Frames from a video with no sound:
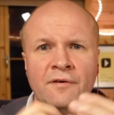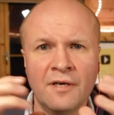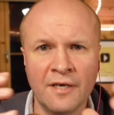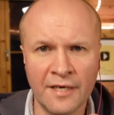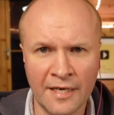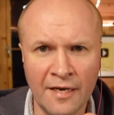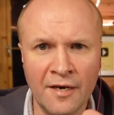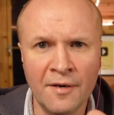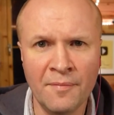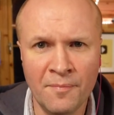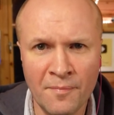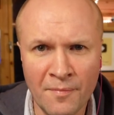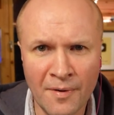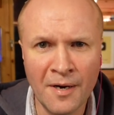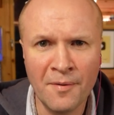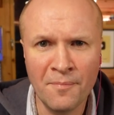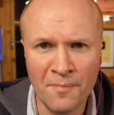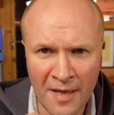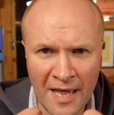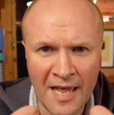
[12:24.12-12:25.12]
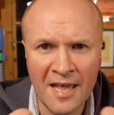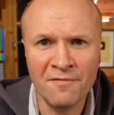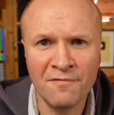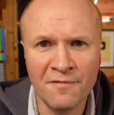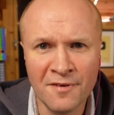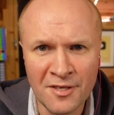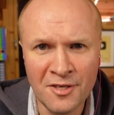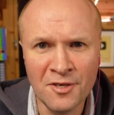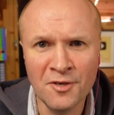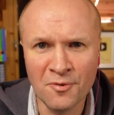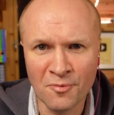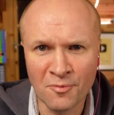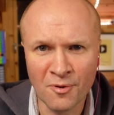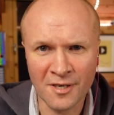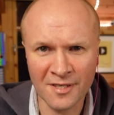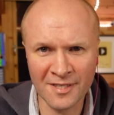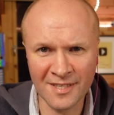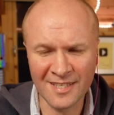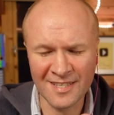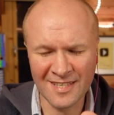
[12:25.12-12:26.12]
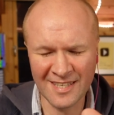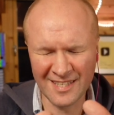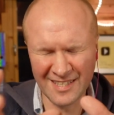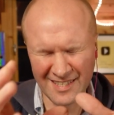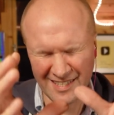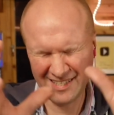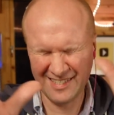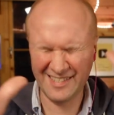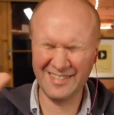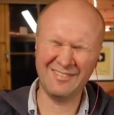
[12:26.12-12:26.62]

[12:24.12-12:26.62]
like I'm here for you rather than